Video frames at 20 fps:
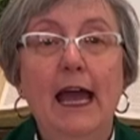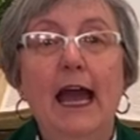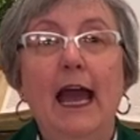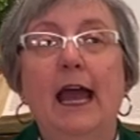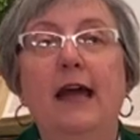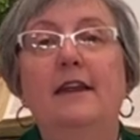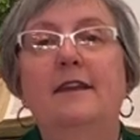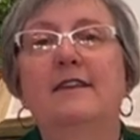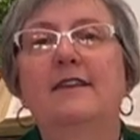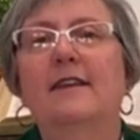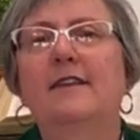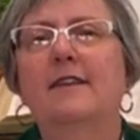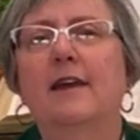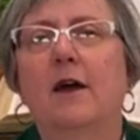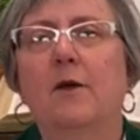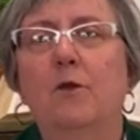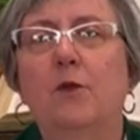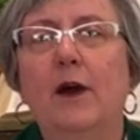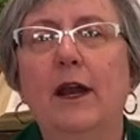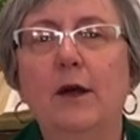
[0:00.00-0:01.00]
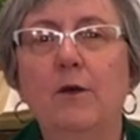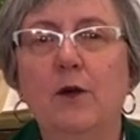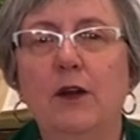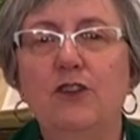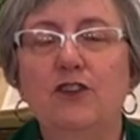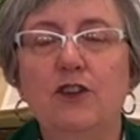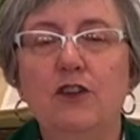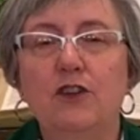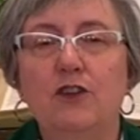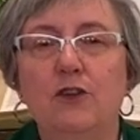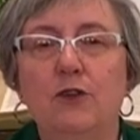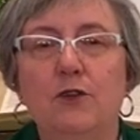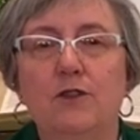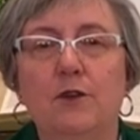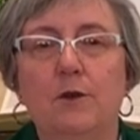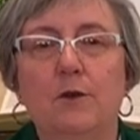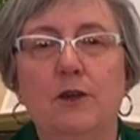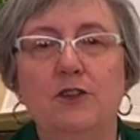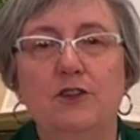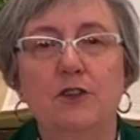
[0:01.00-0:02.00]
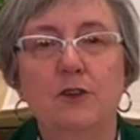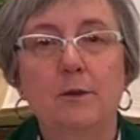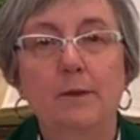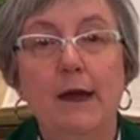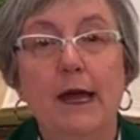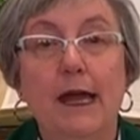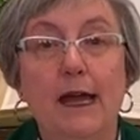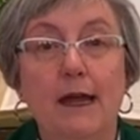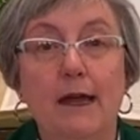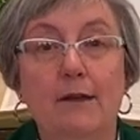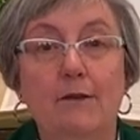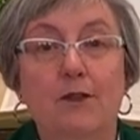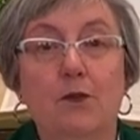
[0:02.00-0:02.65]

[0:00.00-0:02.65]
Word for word: And he says, what I want you to do is I want you to pay